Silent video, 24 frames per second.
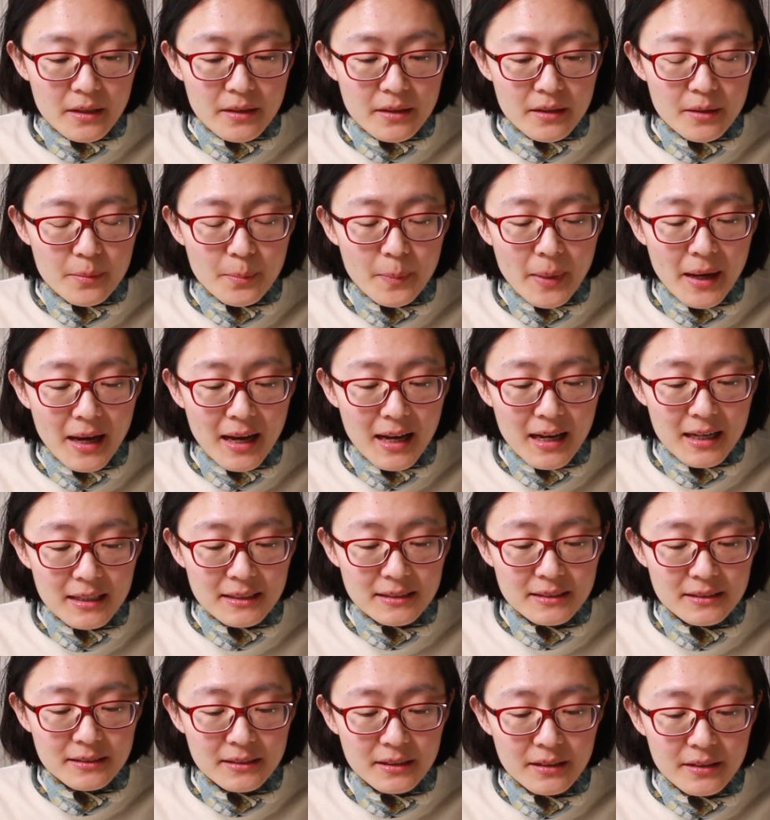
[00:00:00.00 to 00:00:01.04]
The
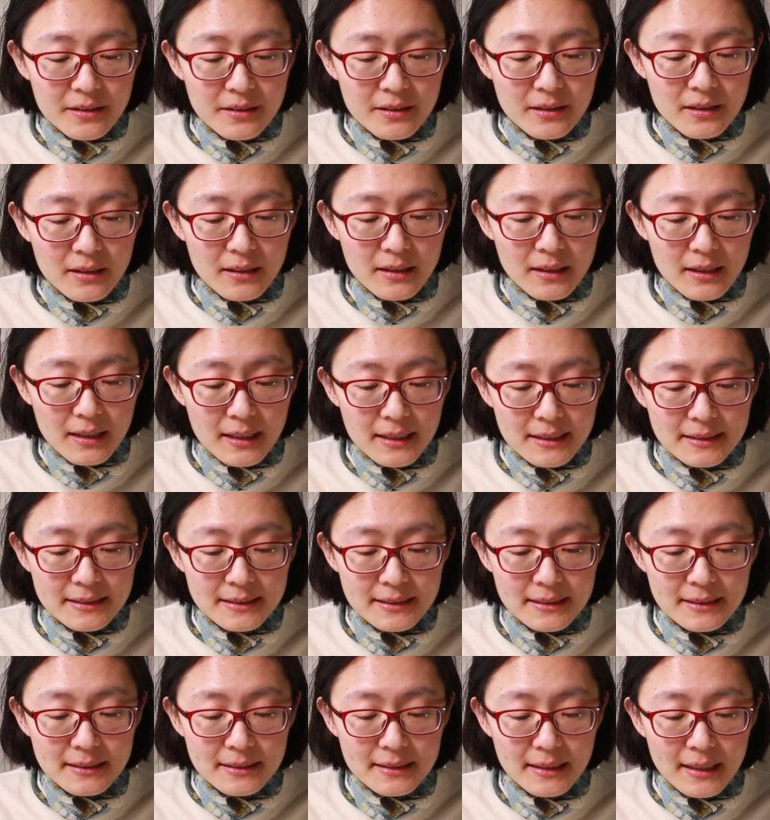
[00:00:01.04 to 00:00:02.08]
past, there lies
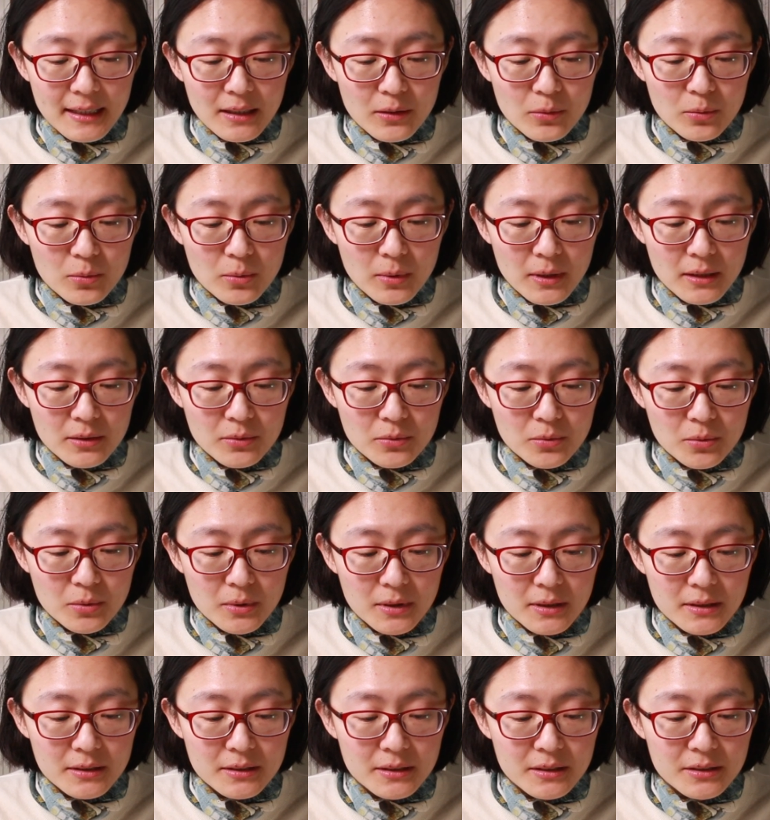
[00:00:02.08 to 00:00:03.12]
in that one
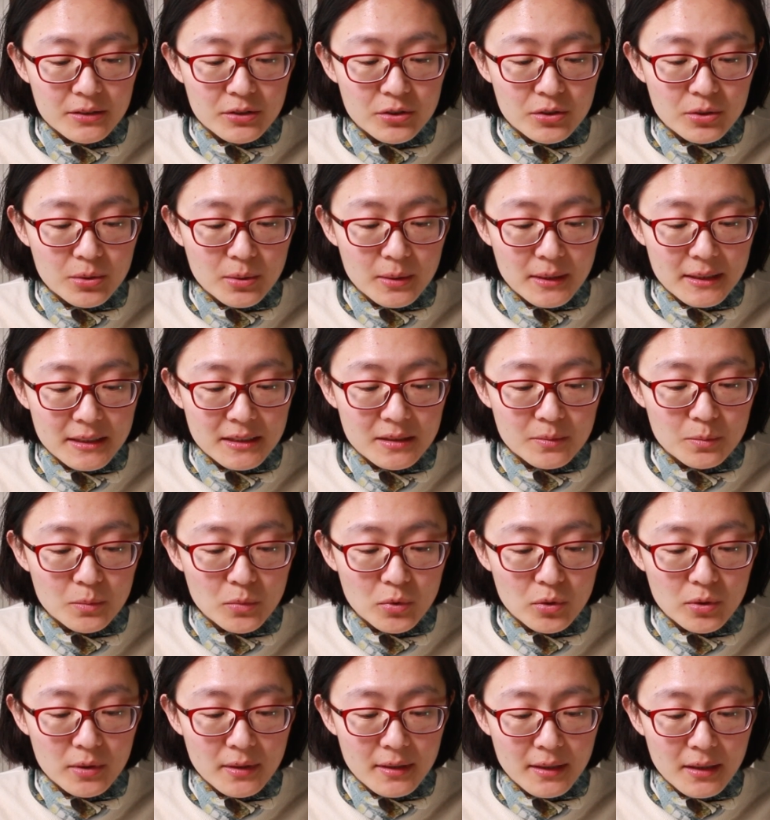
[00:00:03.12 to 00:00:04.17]
word, joys
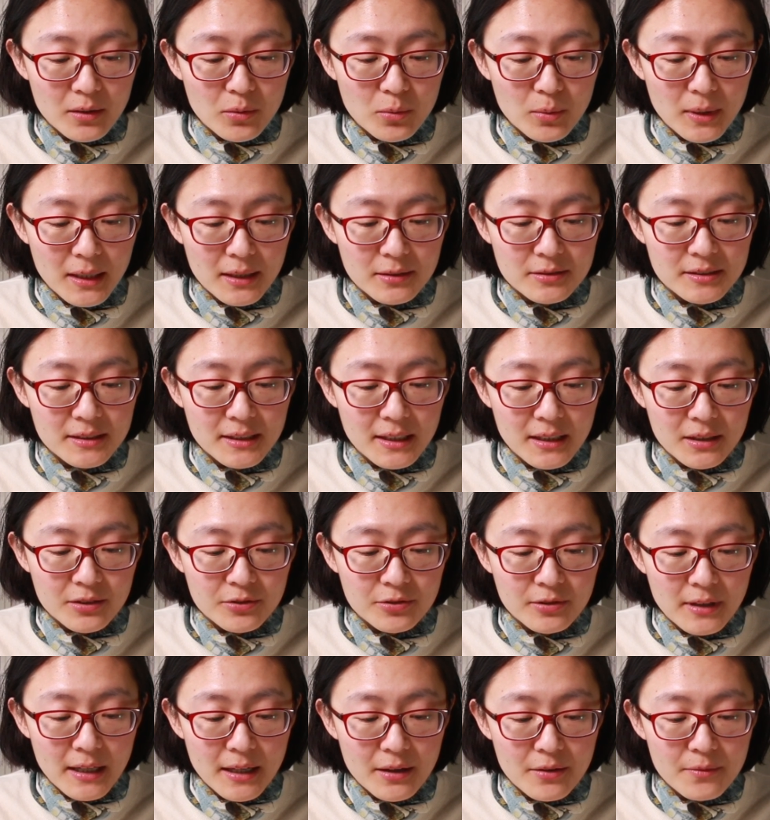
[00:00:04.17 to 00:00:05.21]
more than wealth can
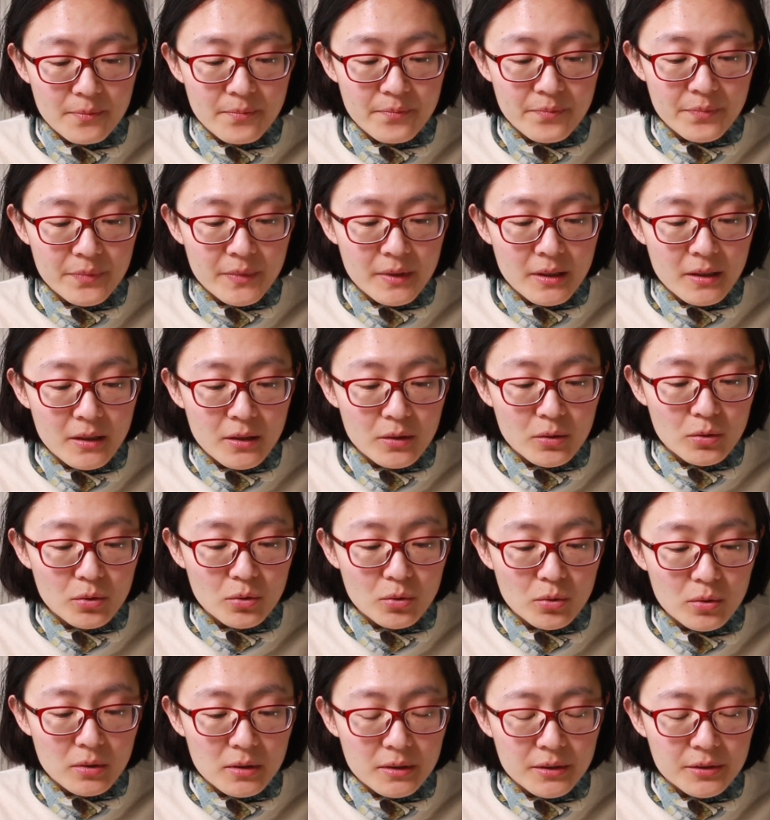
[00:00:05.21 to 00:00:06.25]
crown,
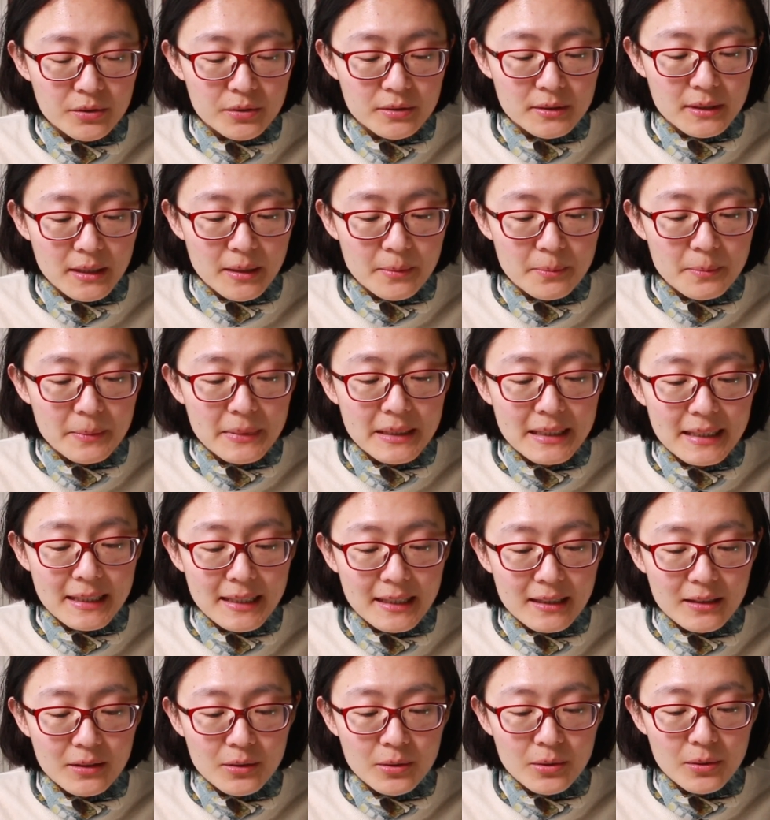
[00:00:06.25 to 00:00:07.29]
nor could a
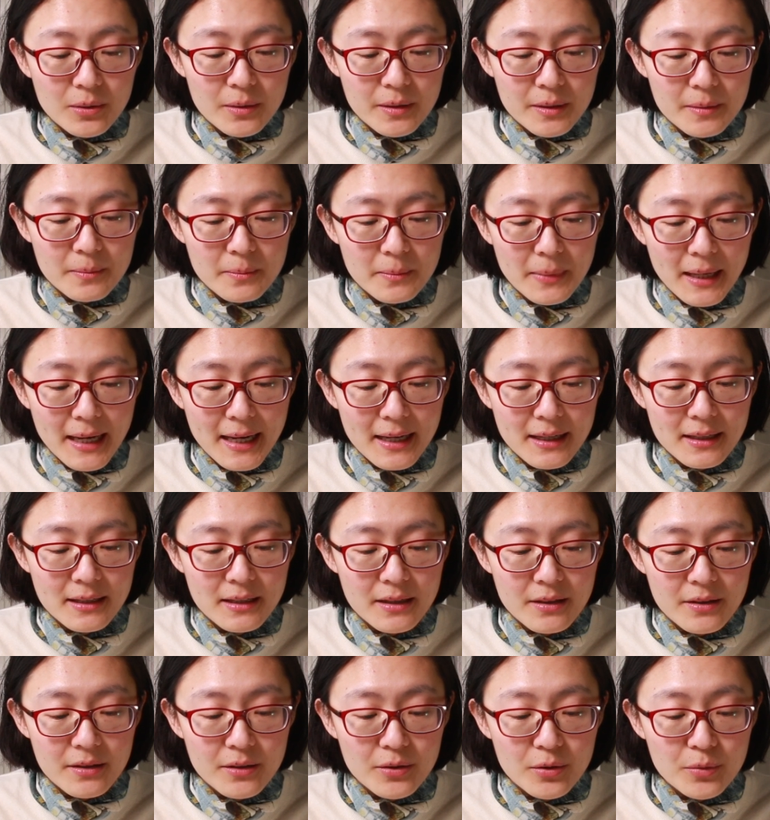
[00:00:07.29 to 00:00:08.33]
million call them back,
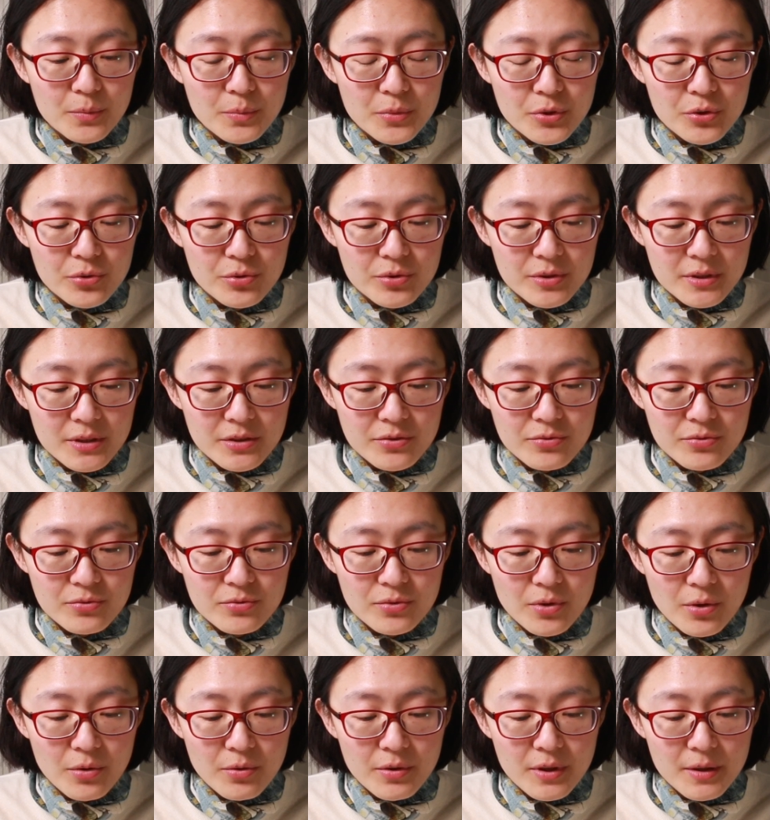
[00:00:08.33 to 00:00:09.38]
though muses
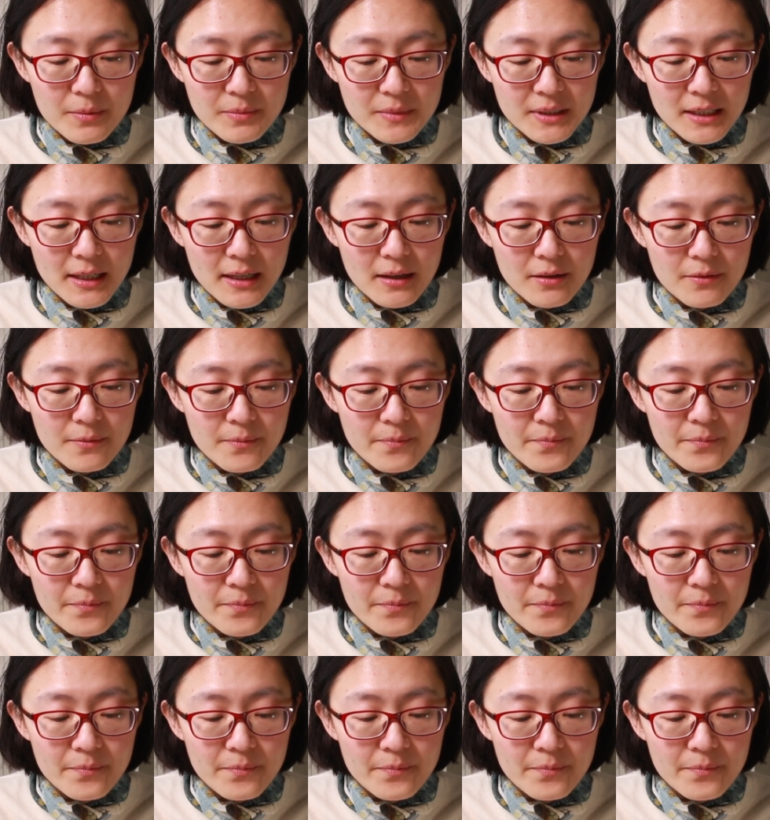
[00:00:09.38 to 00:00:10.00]
roll them down.